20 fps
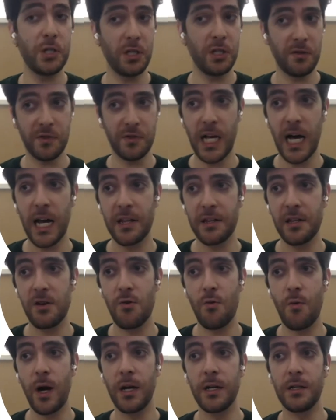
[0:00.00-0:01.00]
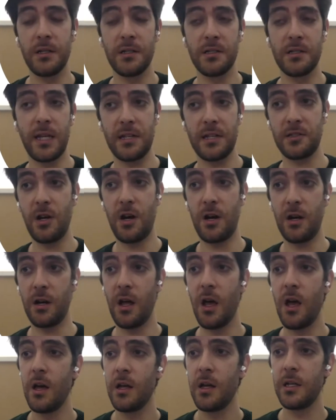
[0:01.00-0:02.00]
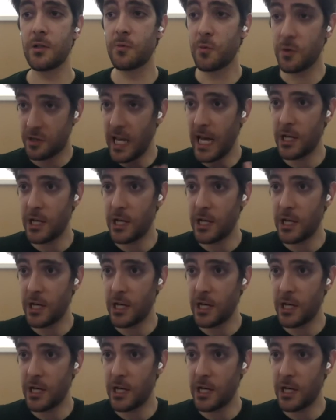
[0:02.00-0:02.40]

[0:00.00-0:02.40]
the version of Scala that you're running this test on.